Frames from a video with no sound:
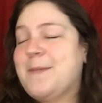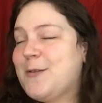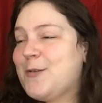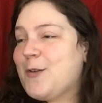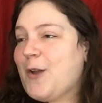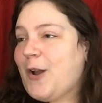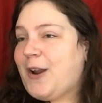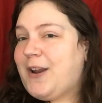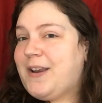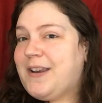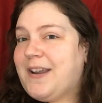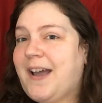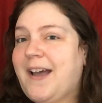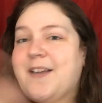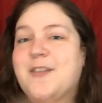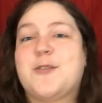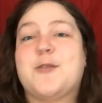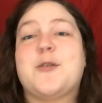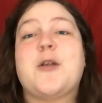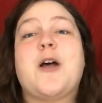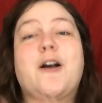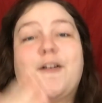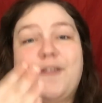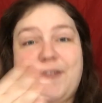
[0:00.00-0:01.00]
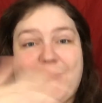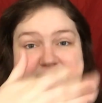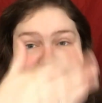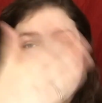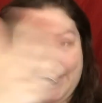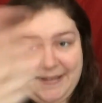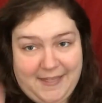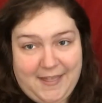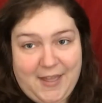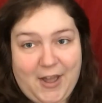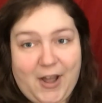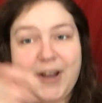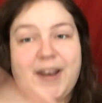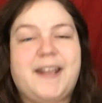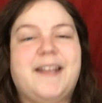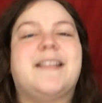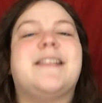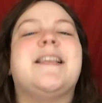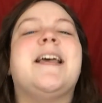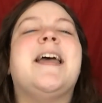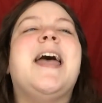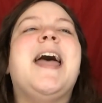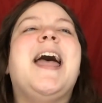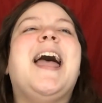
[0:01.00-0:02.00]
he's talking to us, obviously, the
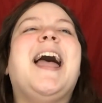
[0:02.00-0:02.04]
audience.